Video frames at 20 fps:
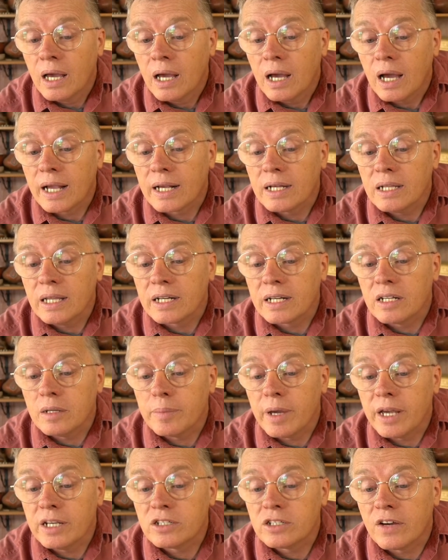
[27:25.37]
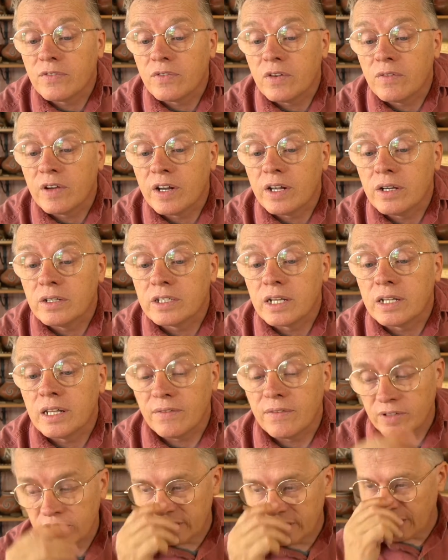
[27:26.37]
I collected based off your videos. I'd love
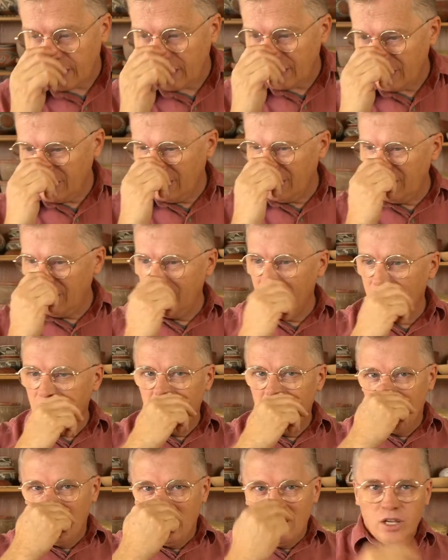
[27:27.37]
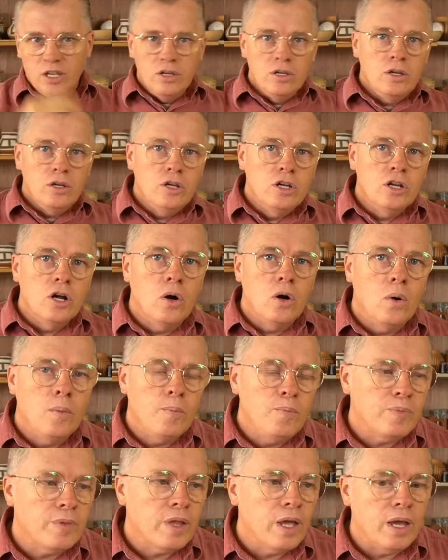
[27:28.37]
to see it. Ah, you, you know,
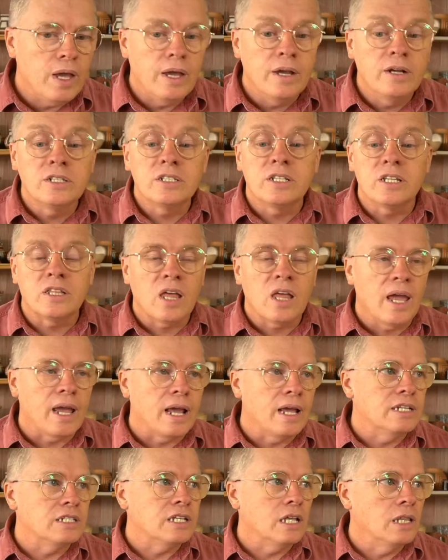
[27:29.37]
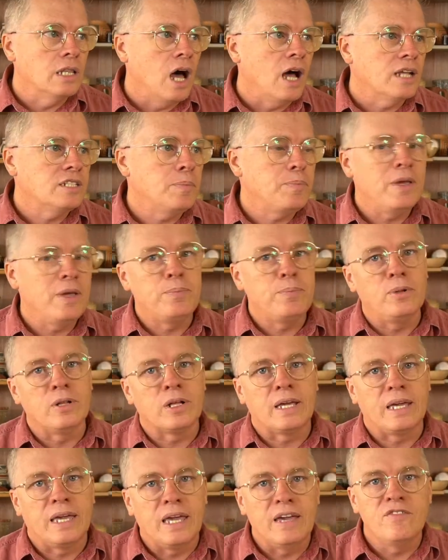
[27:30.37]
here's the thing is lots of people
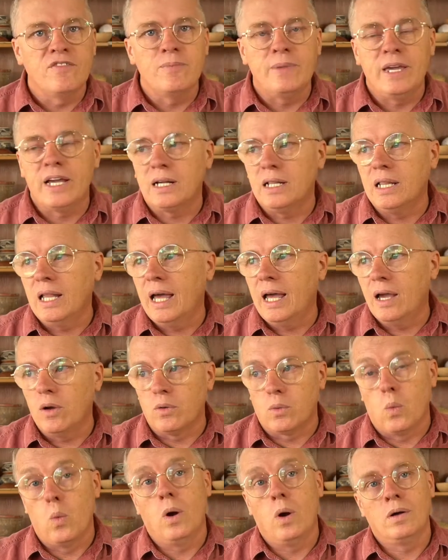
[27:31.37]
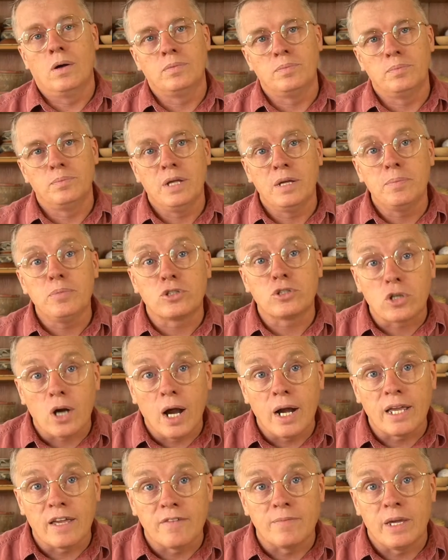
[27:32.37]
give me clay. People try
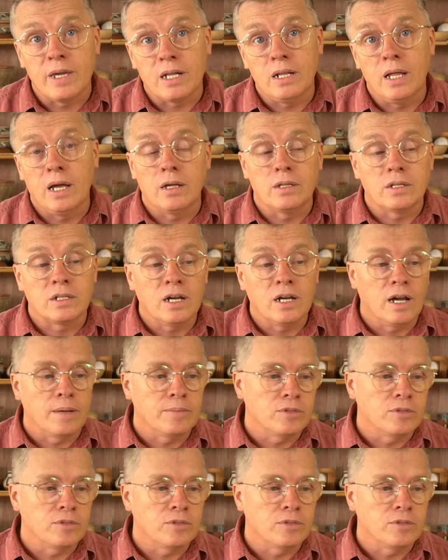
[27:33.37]
to give me clay all the time.